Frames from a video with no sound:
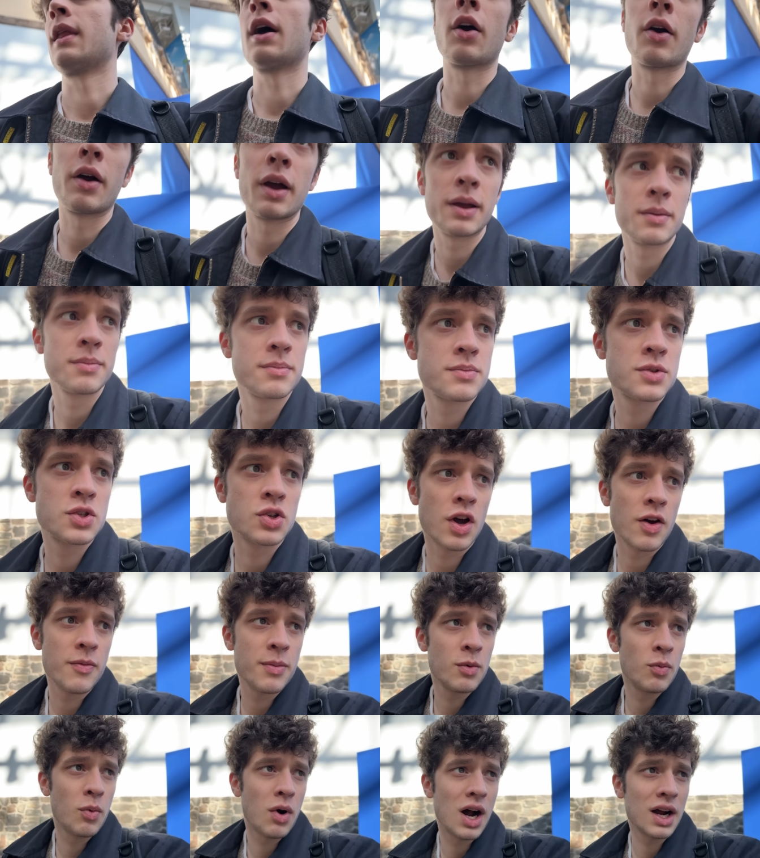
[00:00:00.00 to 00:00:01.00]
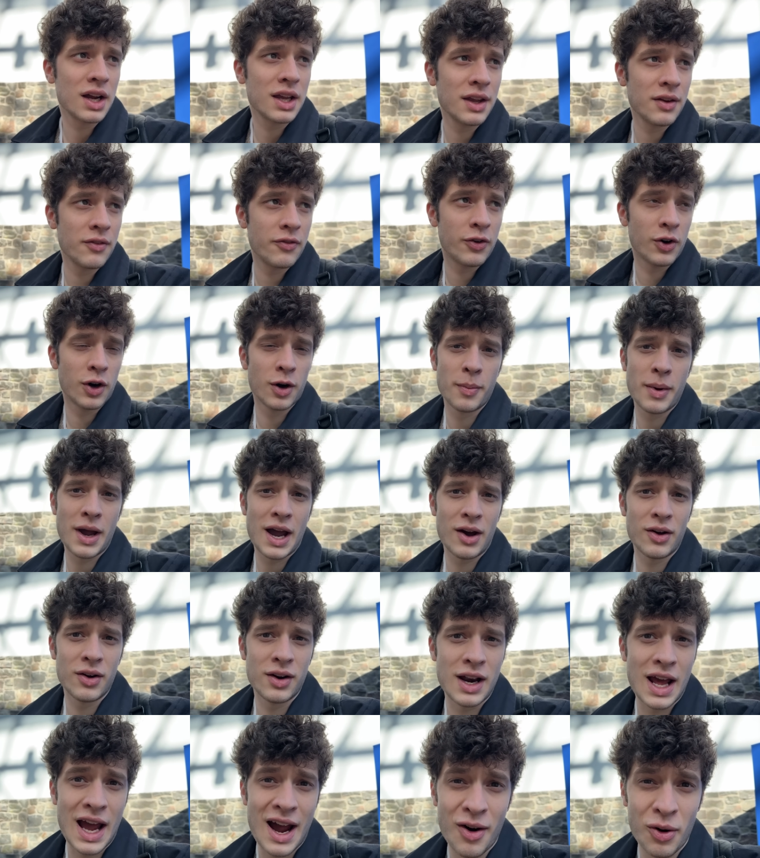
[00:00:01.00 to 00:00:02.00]
All right, so I've been walking for
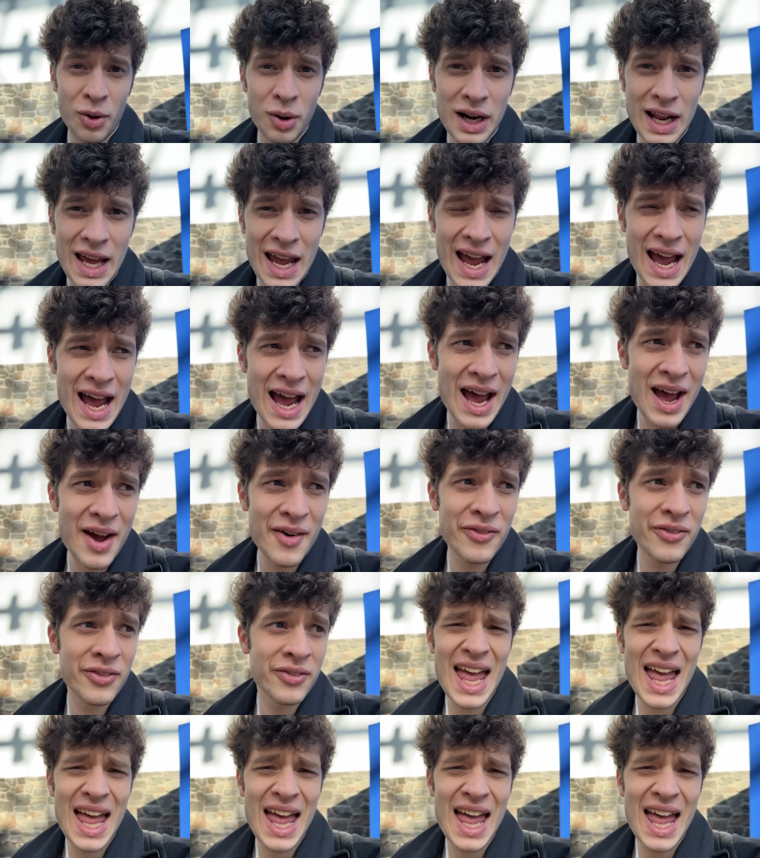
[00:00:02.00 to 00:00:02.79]
about an hour and a half.